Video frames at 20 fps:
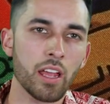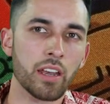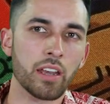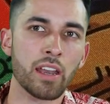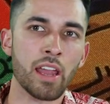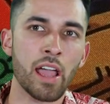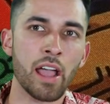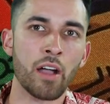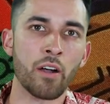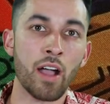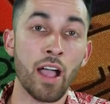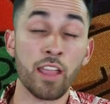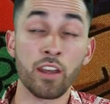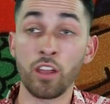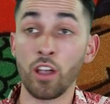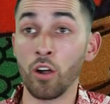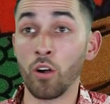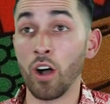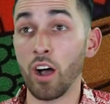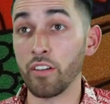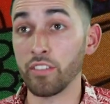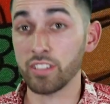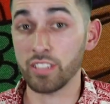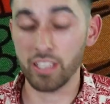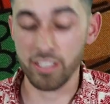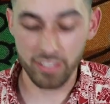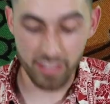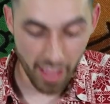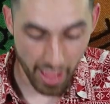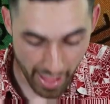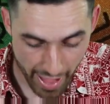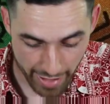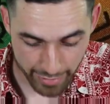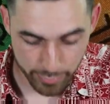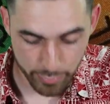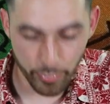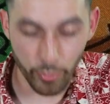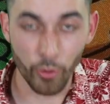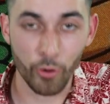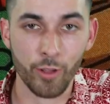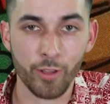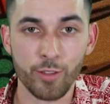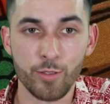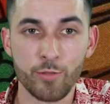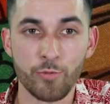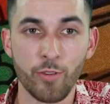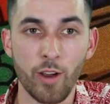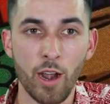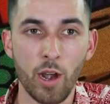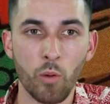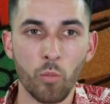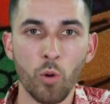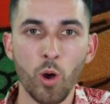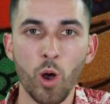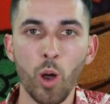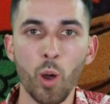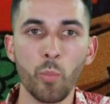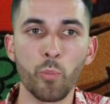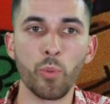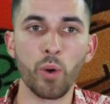Now, I know obviously he's not as broken as Firewall,